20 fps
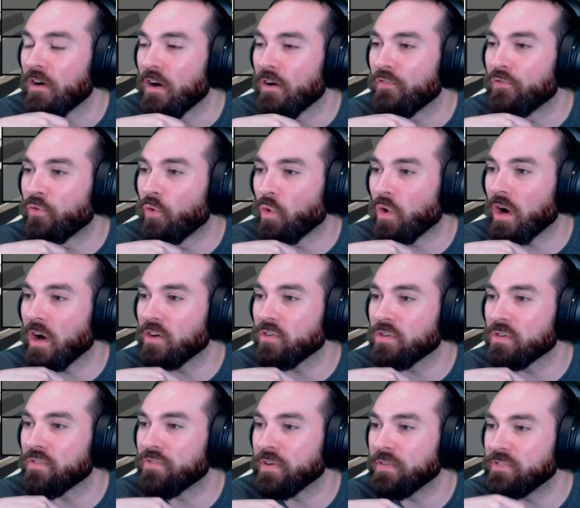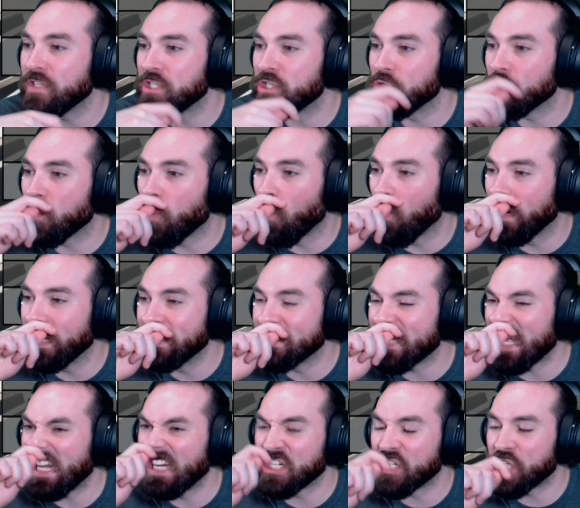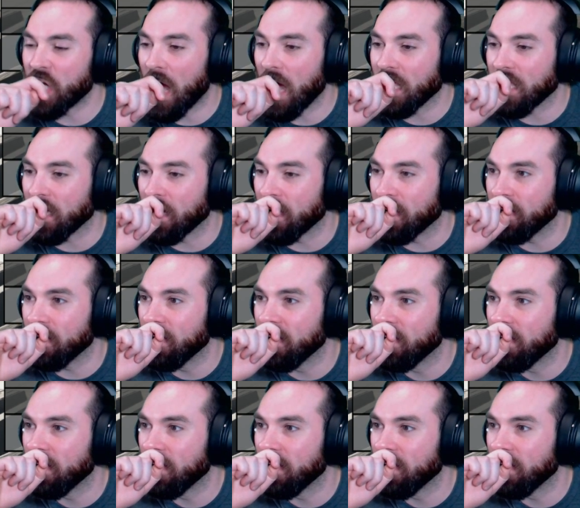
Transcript: 452 coins, and a shotgun.